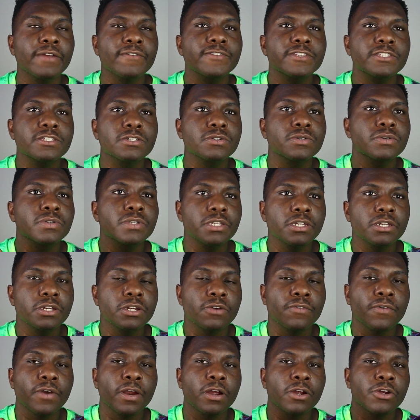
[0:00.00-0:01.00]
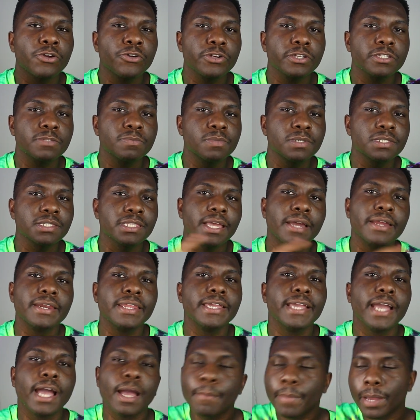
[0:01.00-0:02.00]
every single year around christmas now they
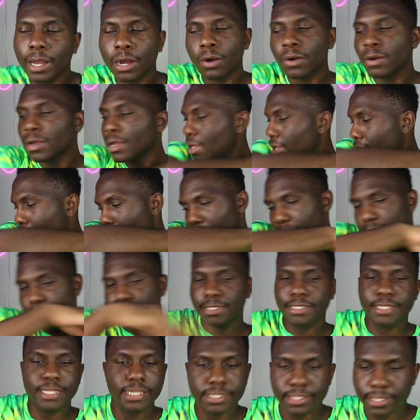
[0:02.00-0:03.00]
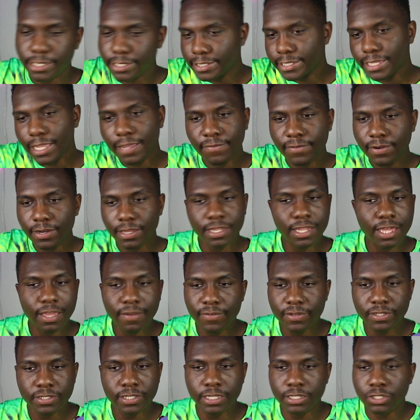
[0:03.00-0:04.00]
got about six or seven
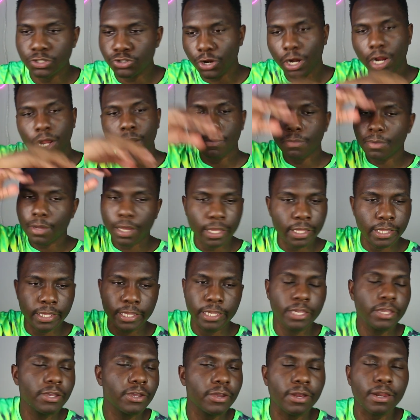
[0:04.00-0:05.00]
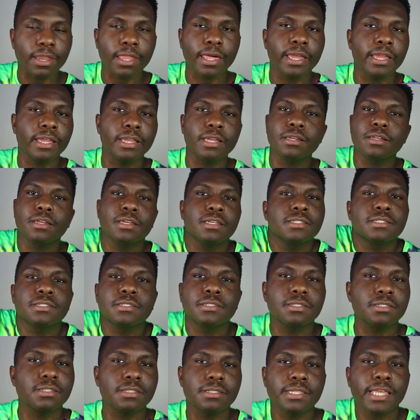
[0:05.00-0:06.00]
Elevens that drop a year. Like,
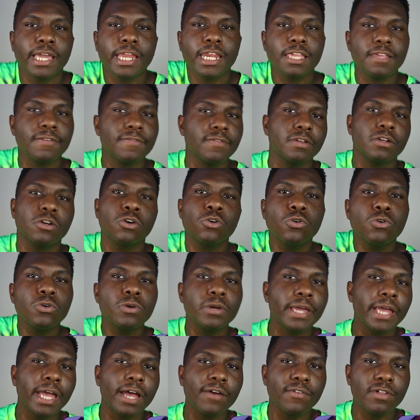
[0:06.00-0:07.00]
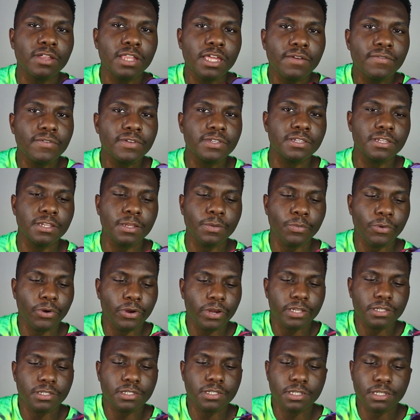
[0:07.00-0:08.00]
it's not even cool to have 11s anymore
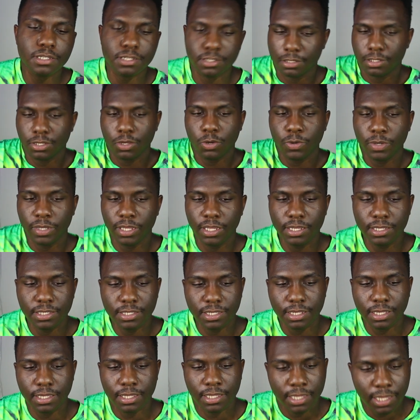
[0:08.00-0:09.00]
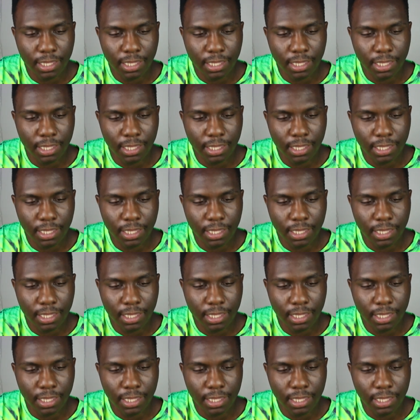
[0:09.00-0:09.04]
because it's just so easy to